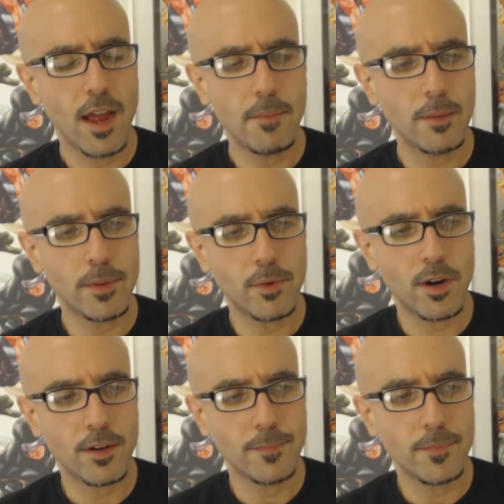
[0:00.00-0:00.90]
might be
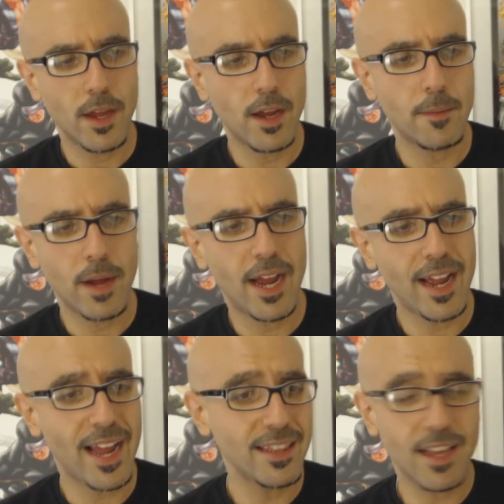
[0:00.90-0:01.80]
wrong.
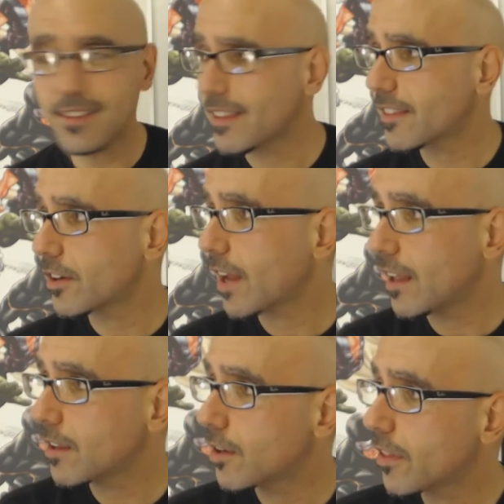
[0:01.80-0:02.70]
I like that they're
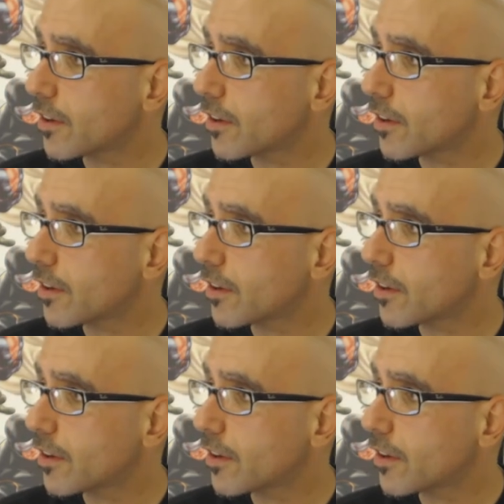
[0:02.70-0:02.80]
yellow.